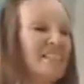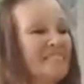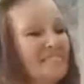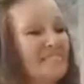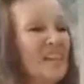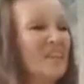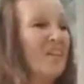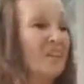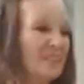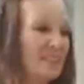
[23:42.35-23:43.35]

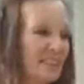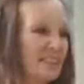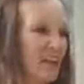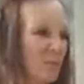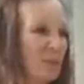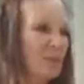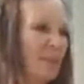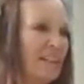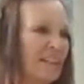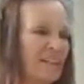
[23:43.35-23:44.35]
scenarios to help
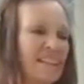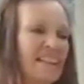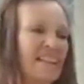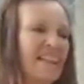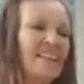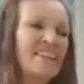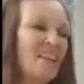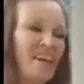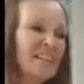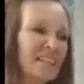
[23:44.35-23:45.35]
explain it. The
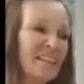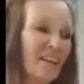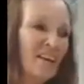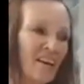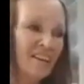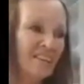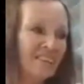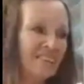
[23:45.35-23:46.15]
law isn't that hard.